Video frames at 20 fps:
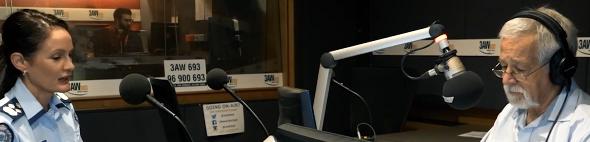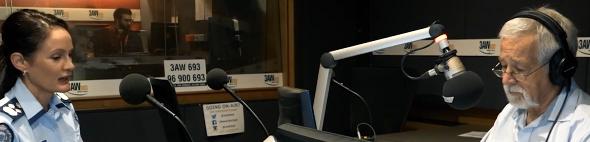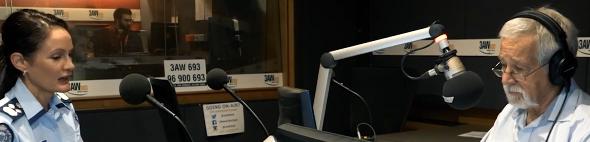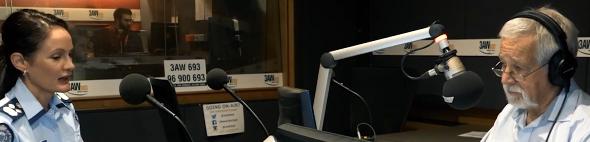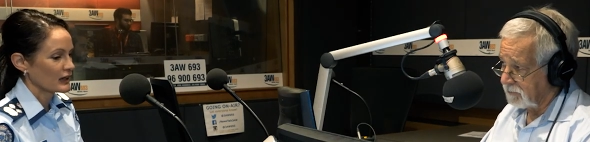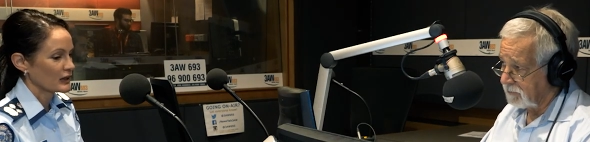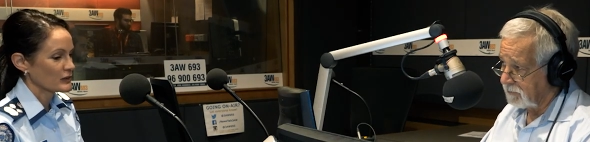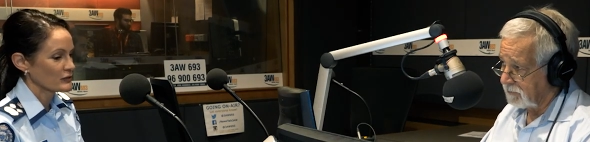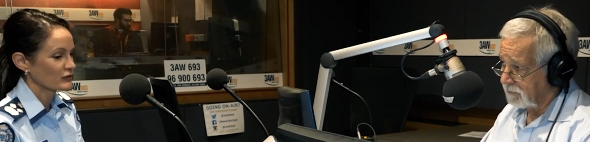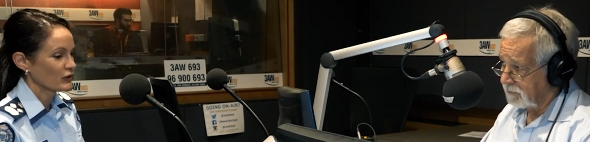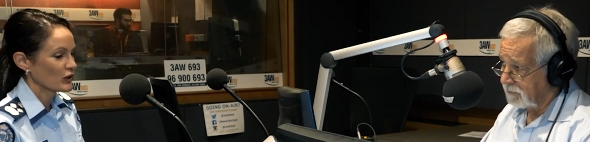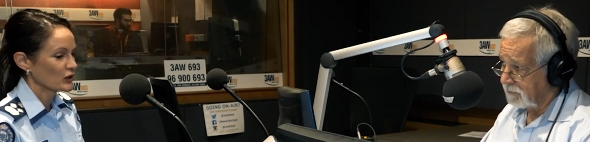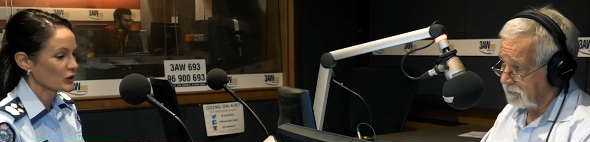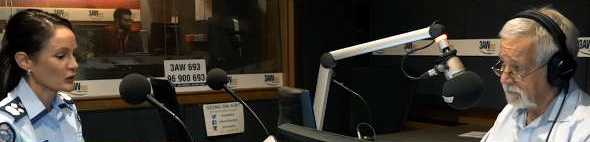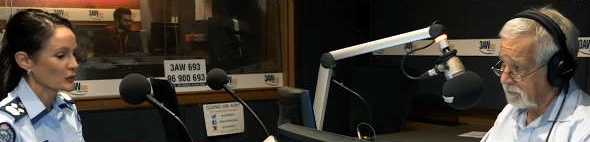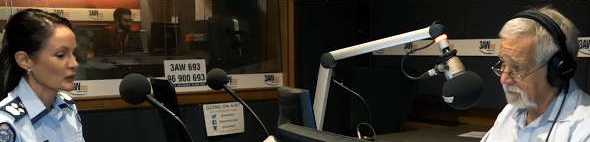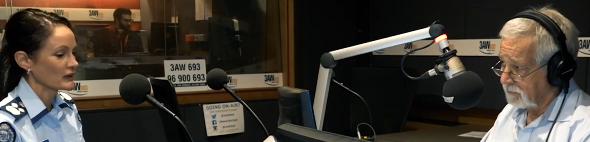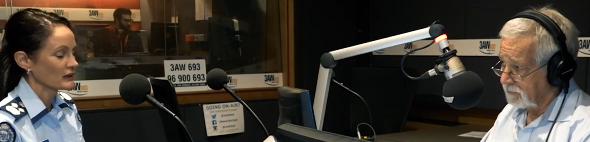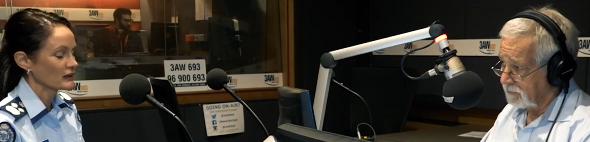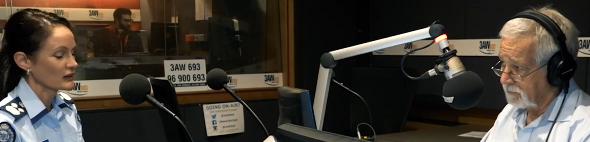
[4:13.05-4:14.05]
Speaker 1: uh,
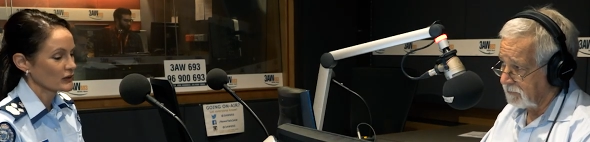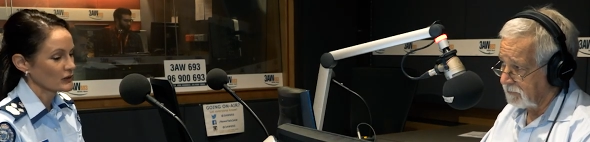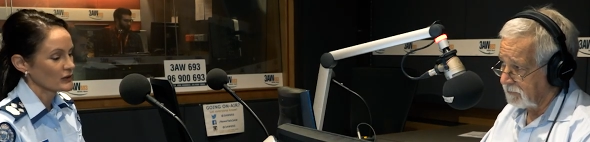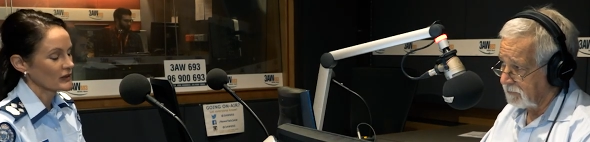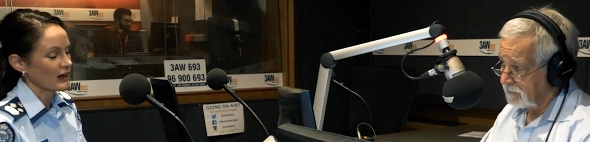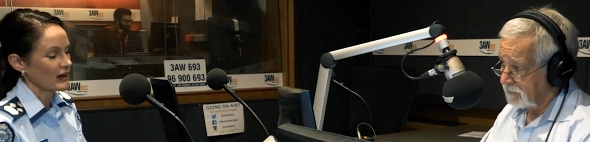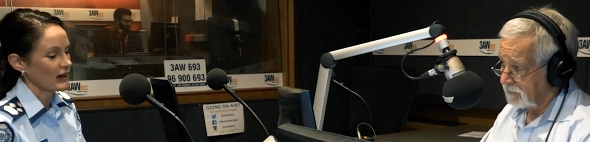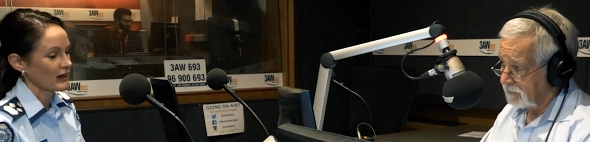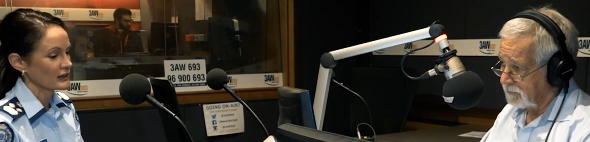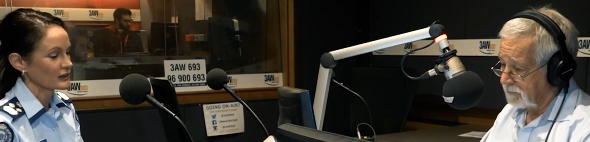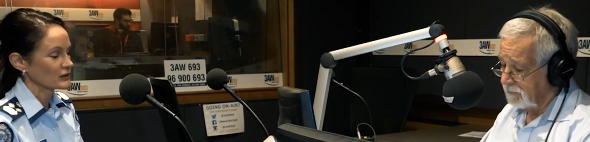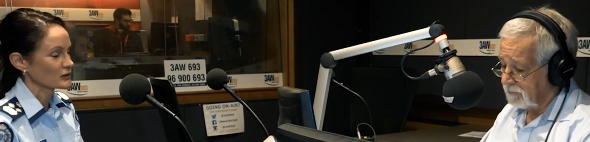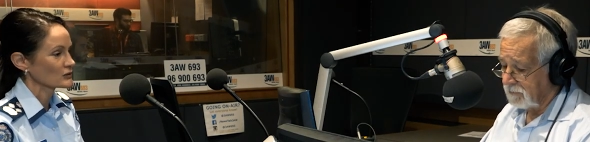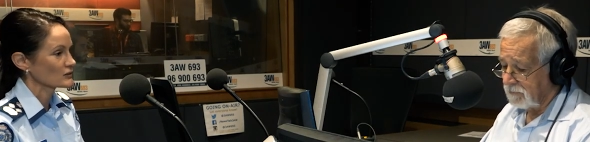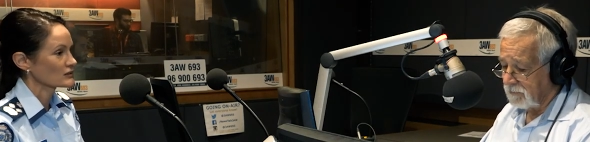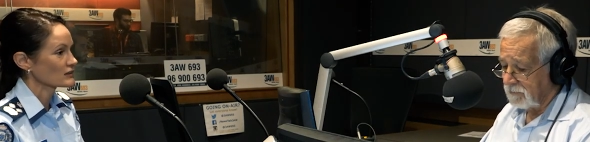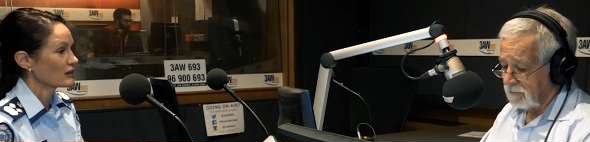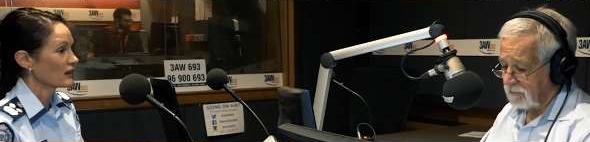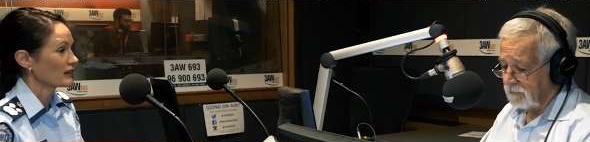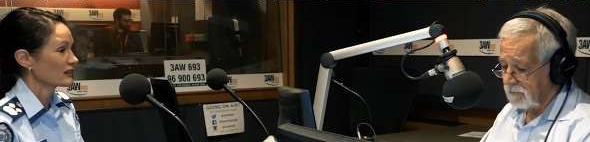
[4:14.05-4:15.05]
following you know
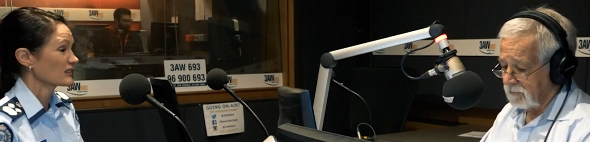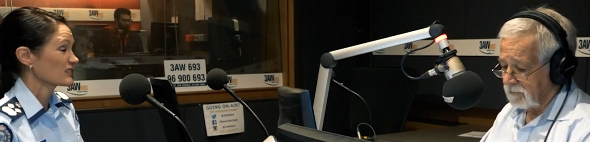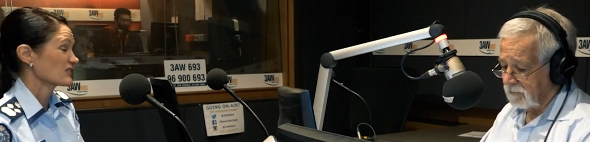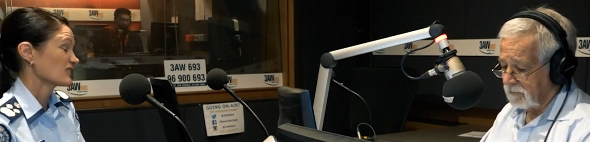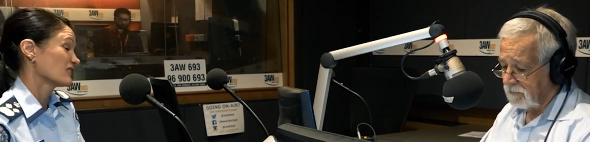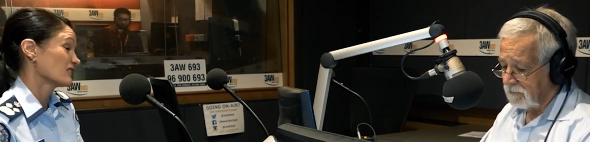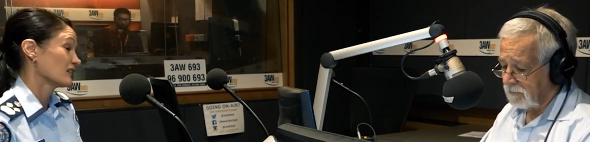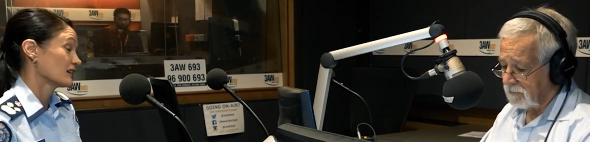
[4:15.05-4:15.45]
articles like